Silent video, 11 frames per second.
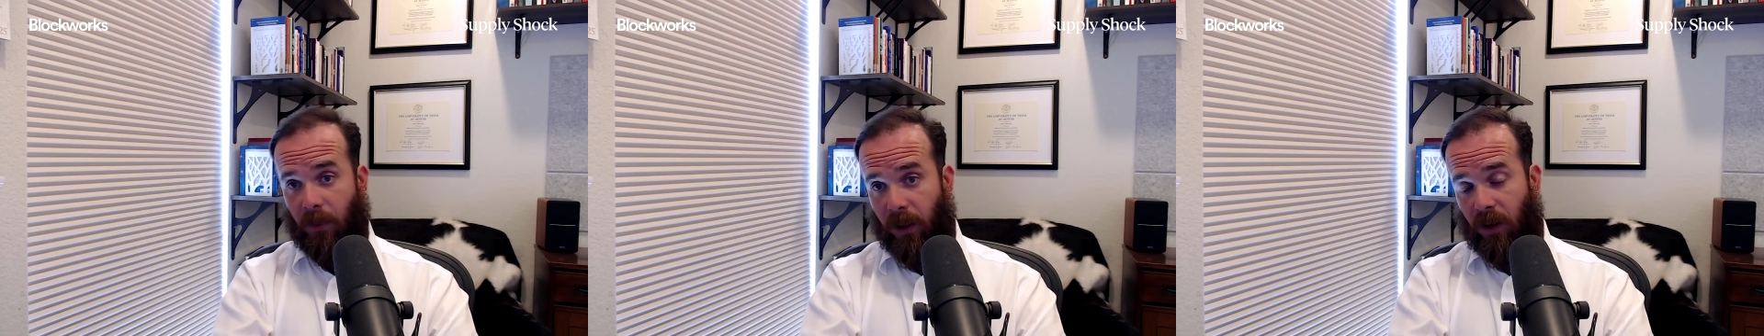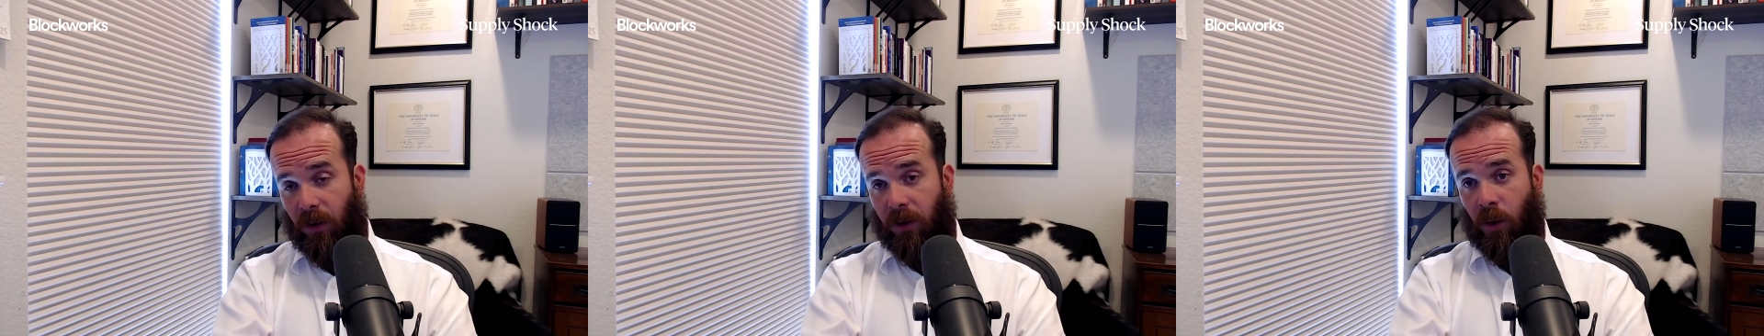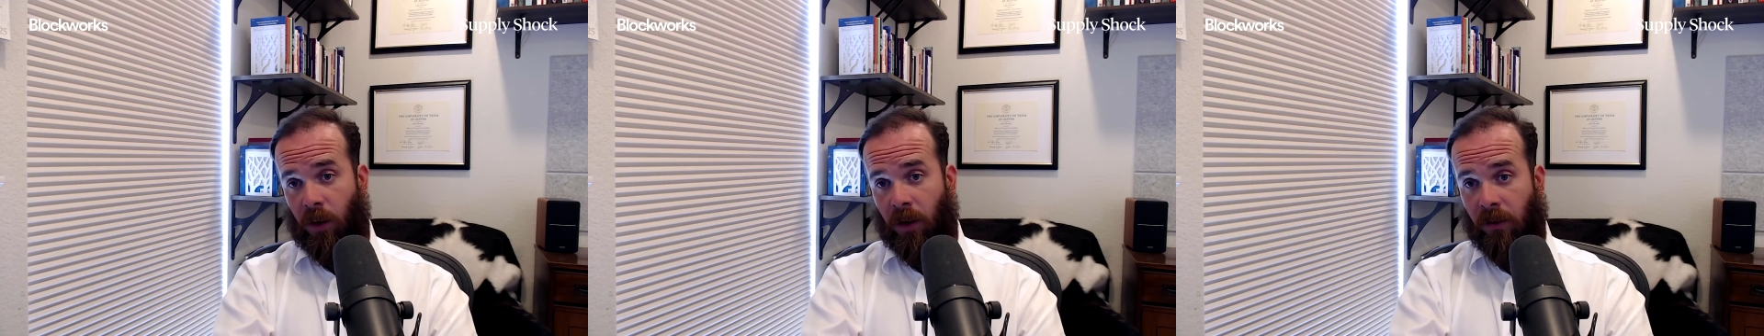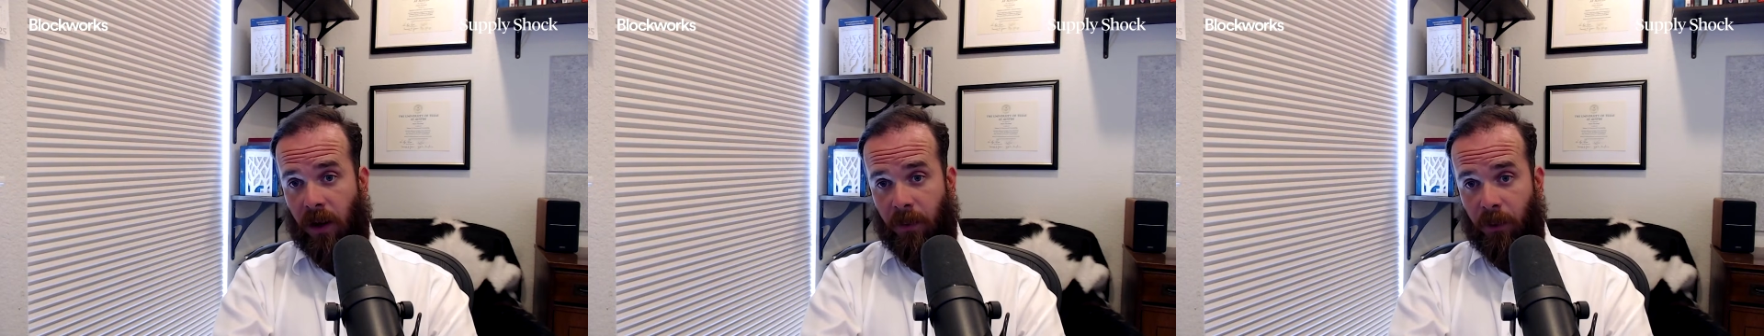the Bitcoin core
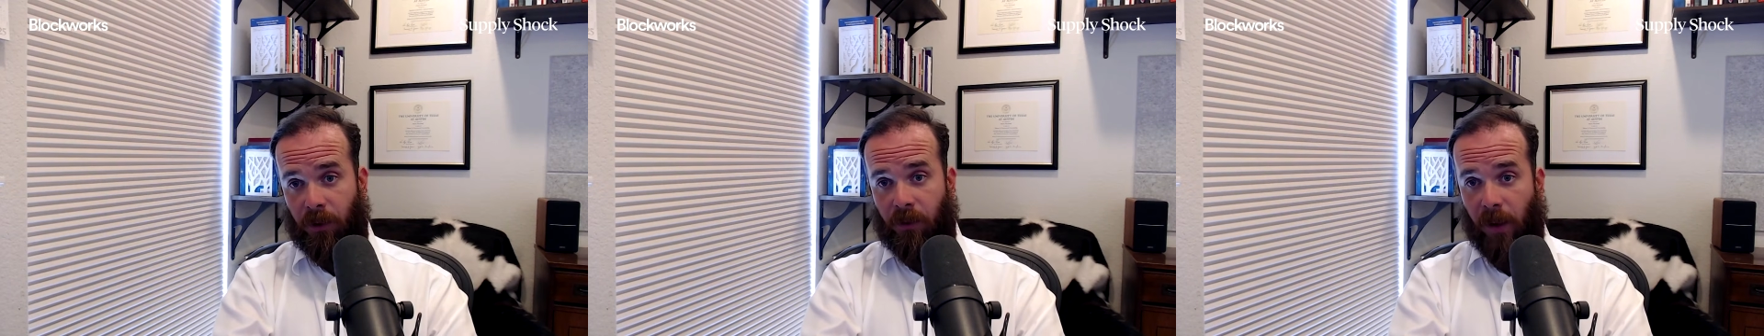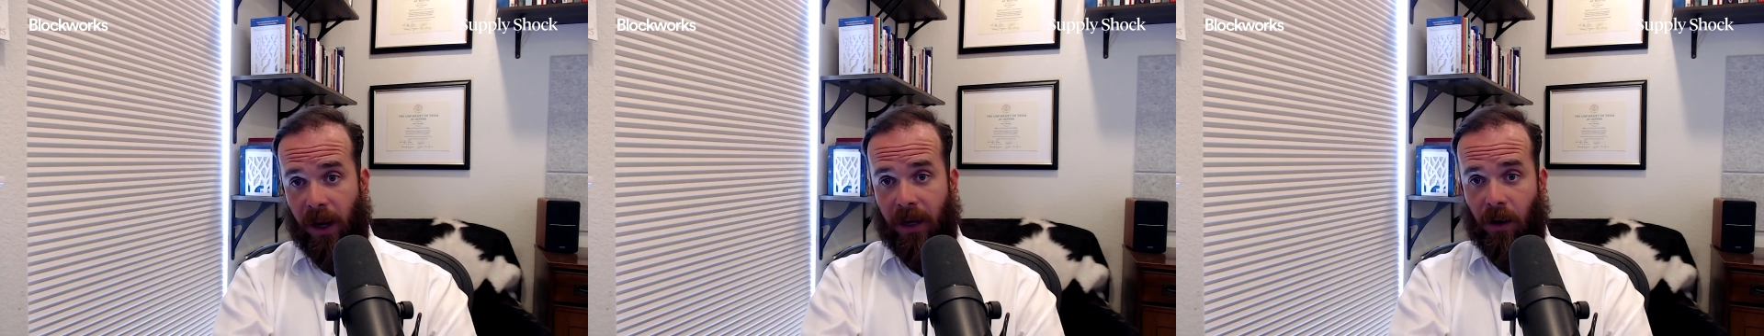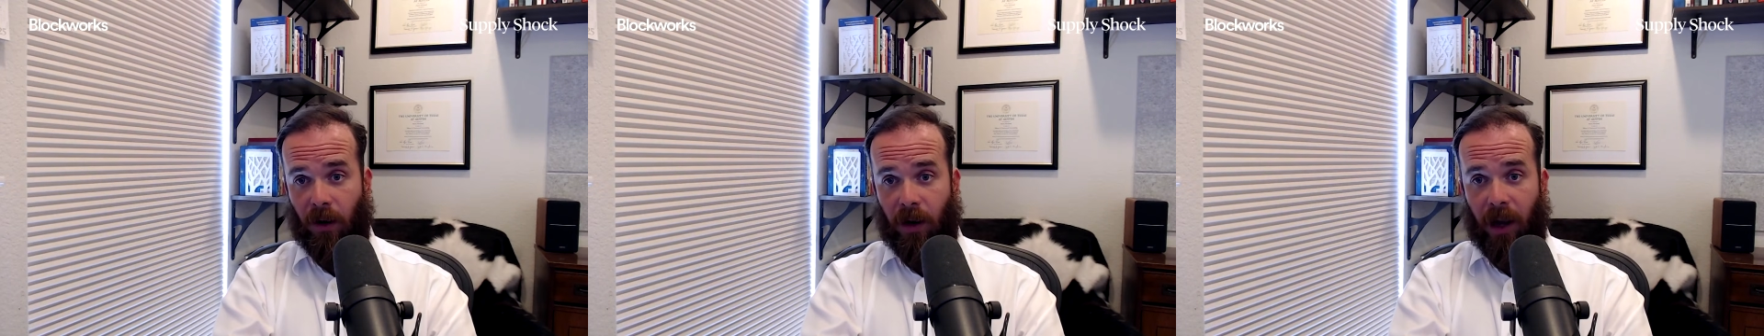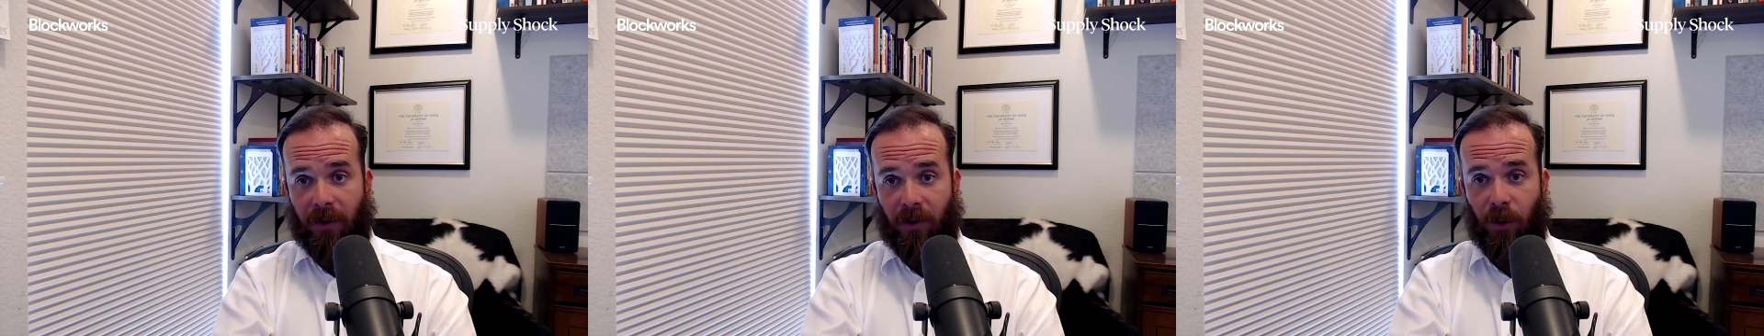developers make are
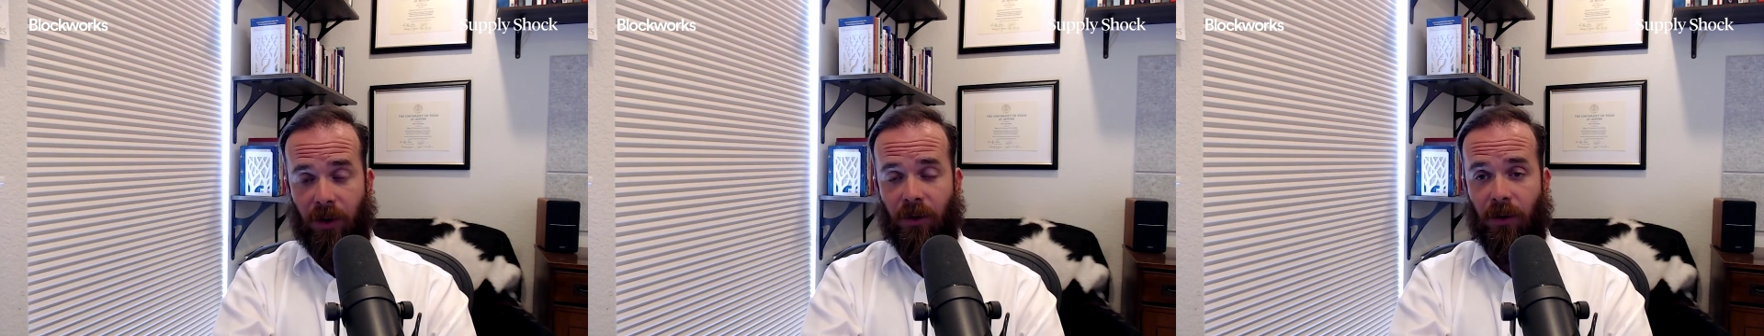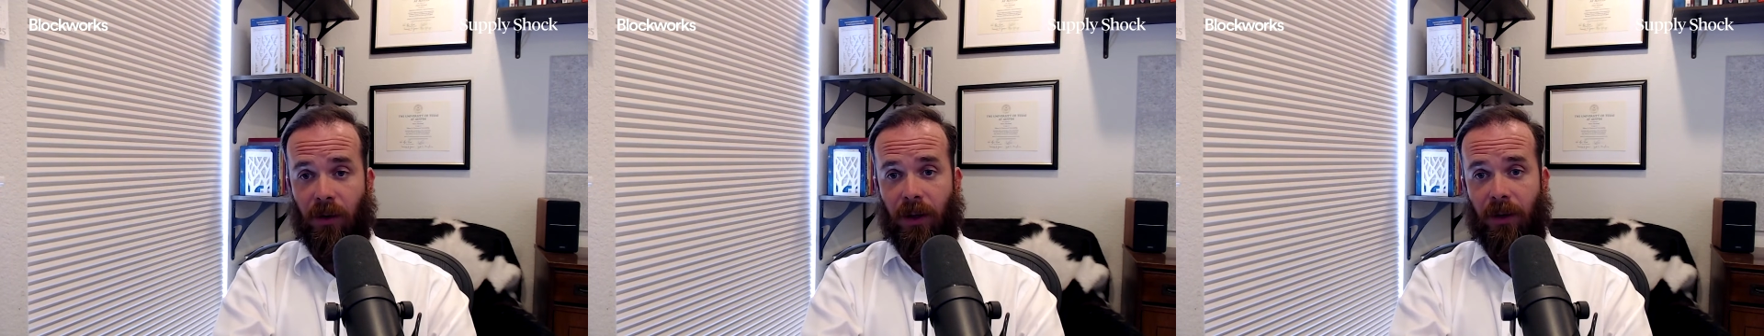consequential.